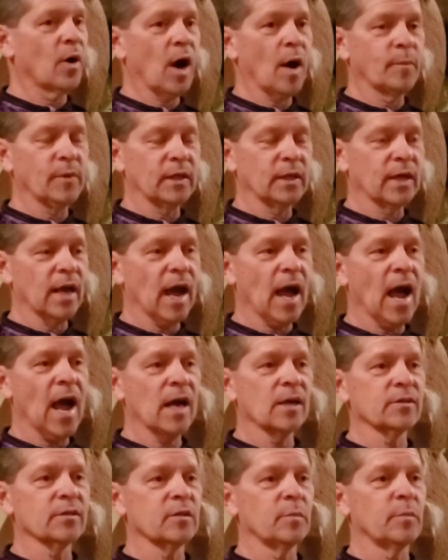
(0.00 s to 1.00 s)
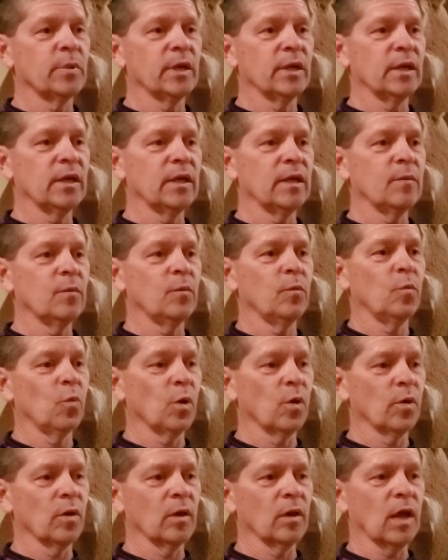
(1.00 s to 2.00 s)
optic has to be where
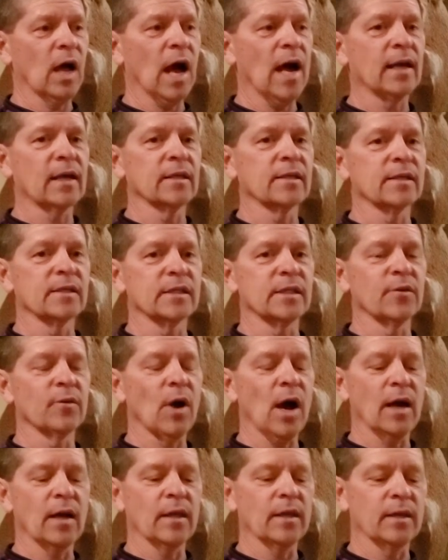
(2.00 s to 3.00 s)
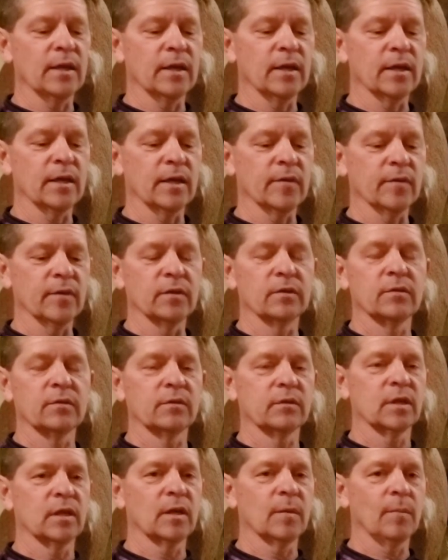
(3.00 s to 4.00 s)
the light can see right in the end of it. It's
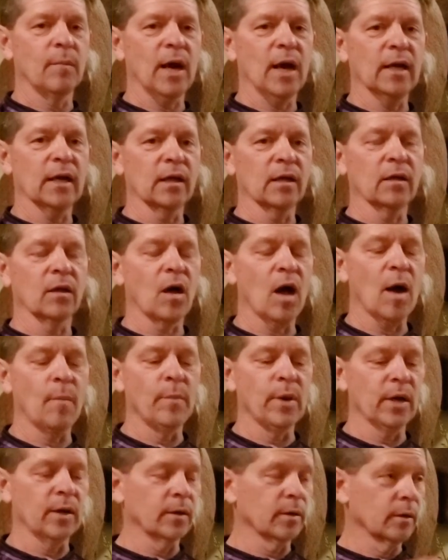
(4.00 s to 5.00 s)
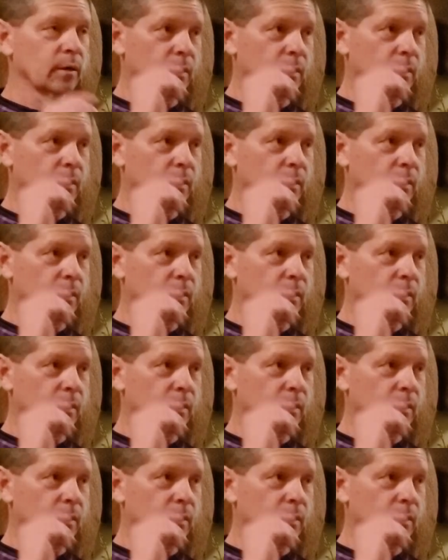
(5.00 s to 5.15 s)
going to make it a lot better.